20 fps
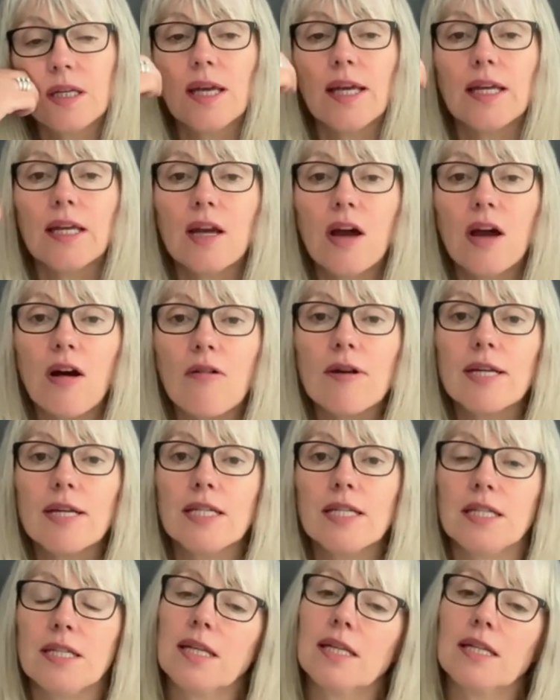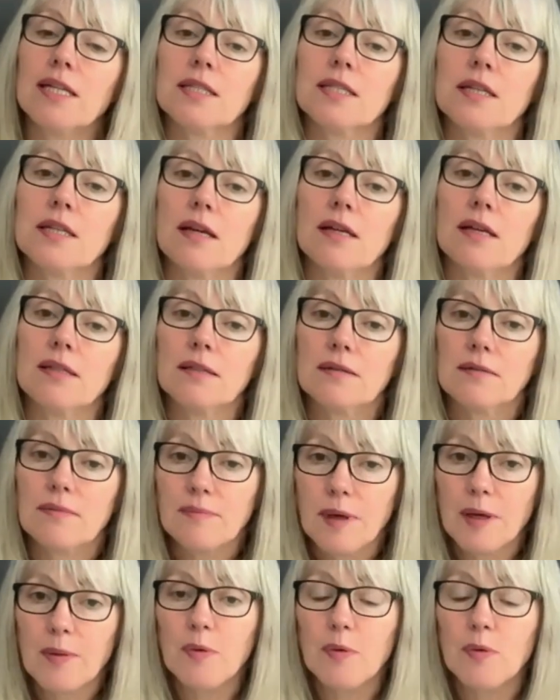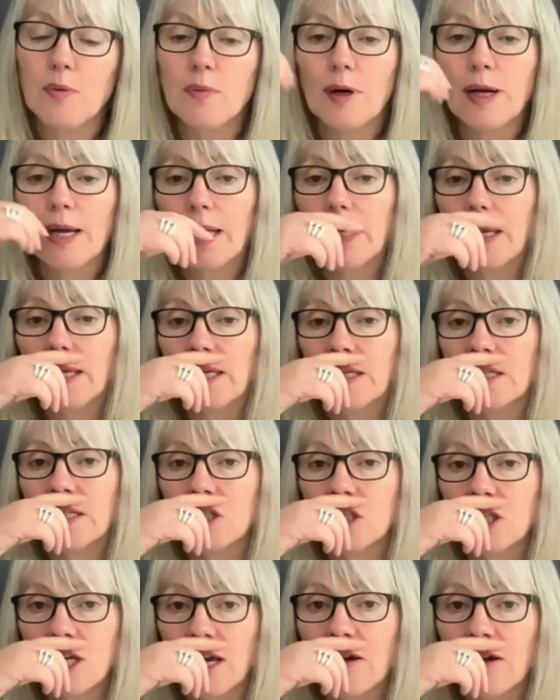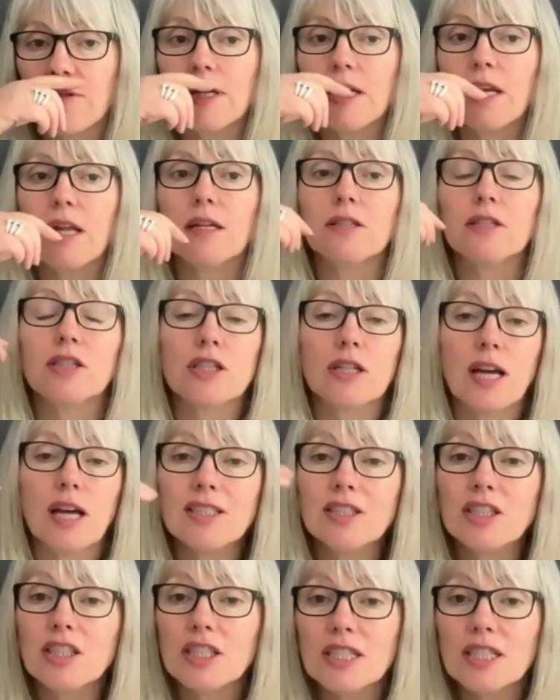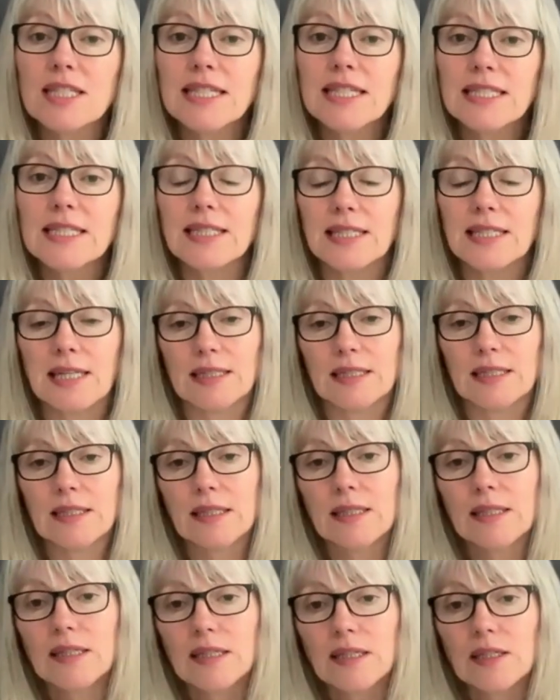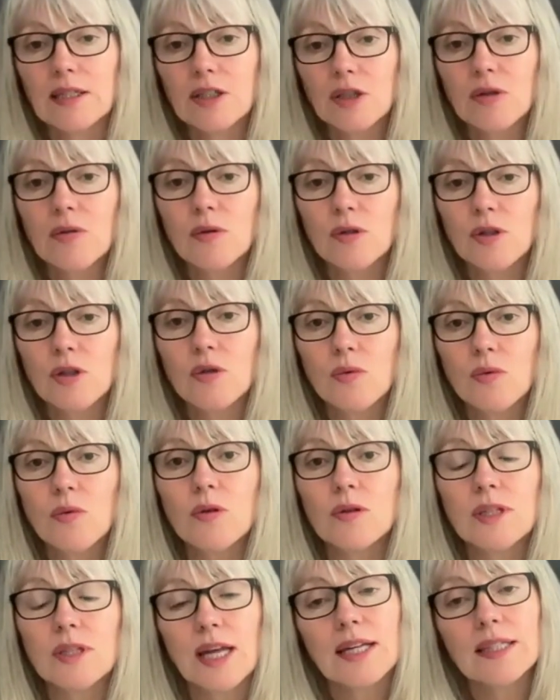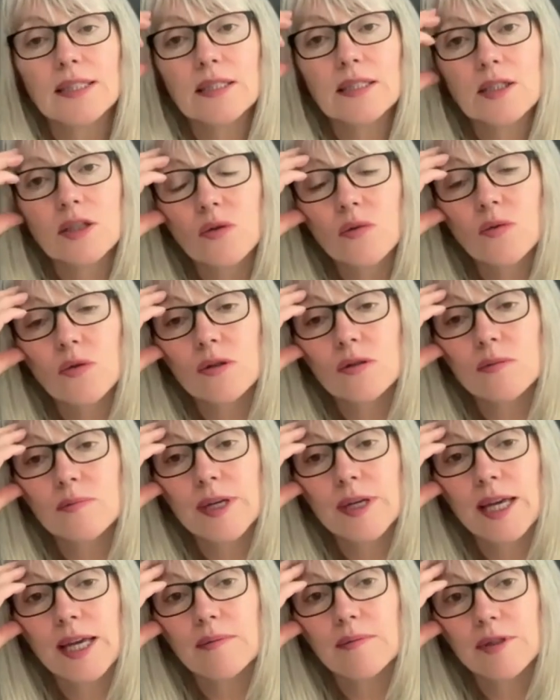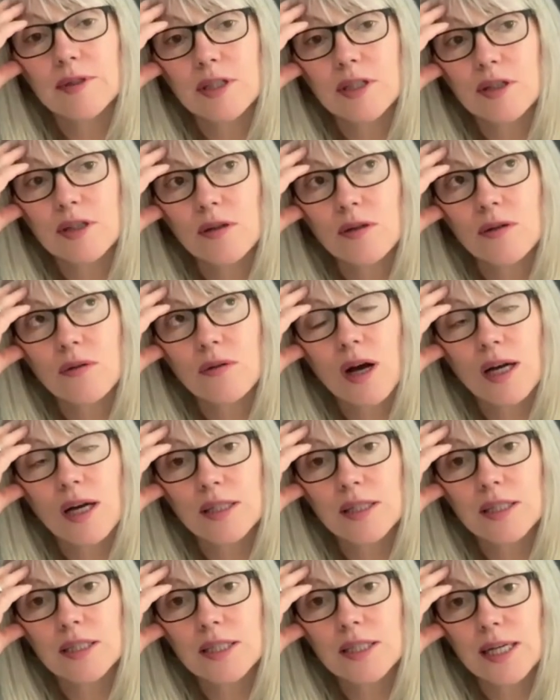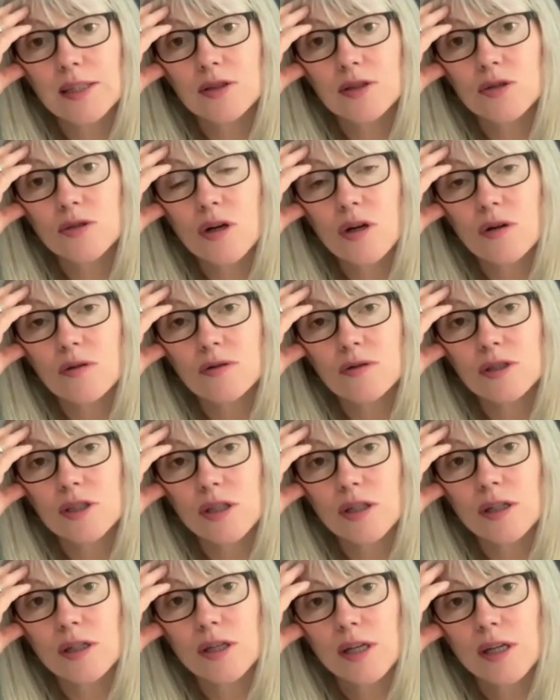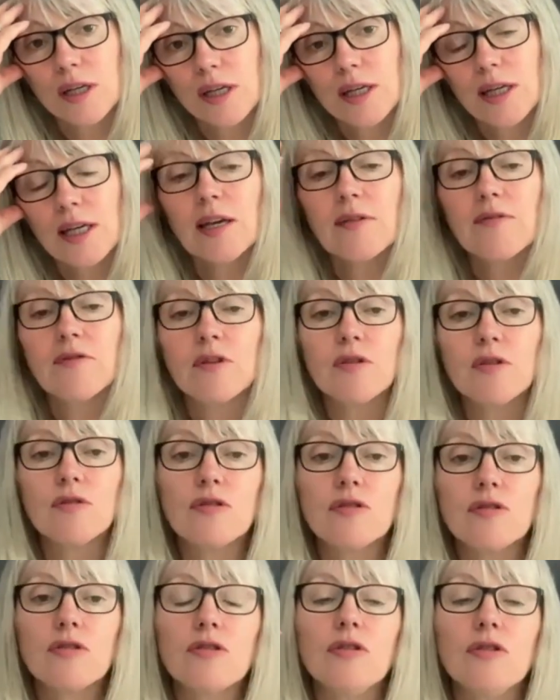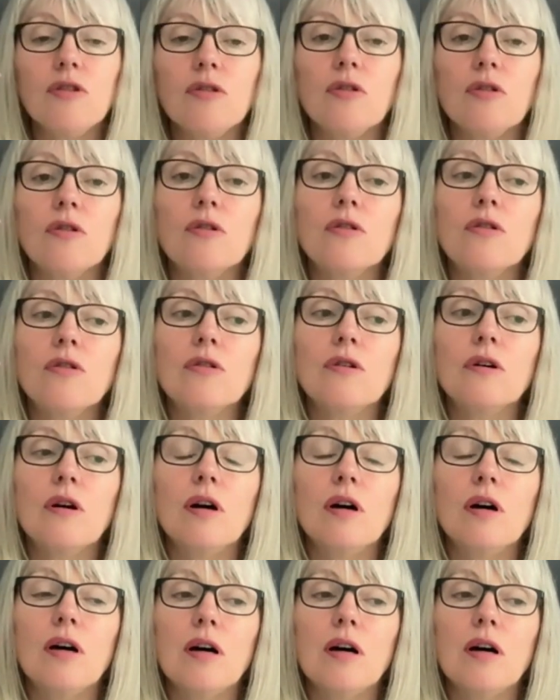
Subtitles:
encourage things like people bringing in and sharing lunch and just listening. You will be able to understand your culture if you're